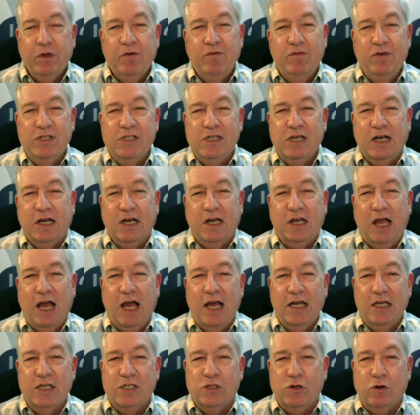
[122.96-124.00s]
visit
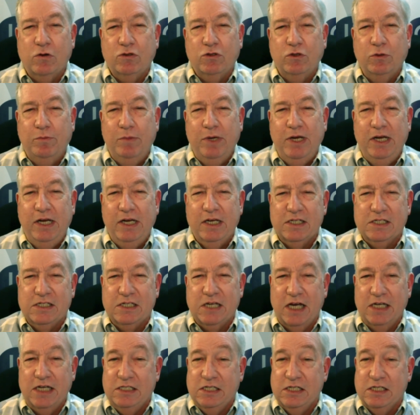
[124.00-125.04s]
clients' social media
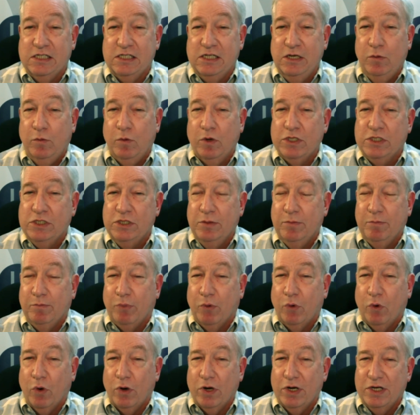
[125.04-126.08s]
sites to see what's
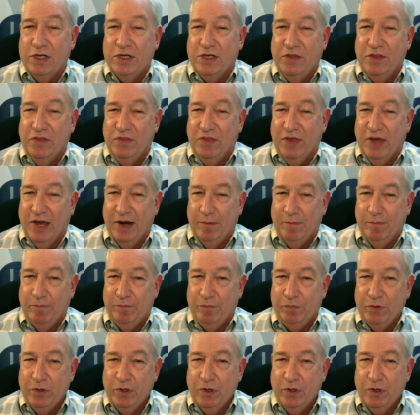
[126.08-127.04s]
important to them.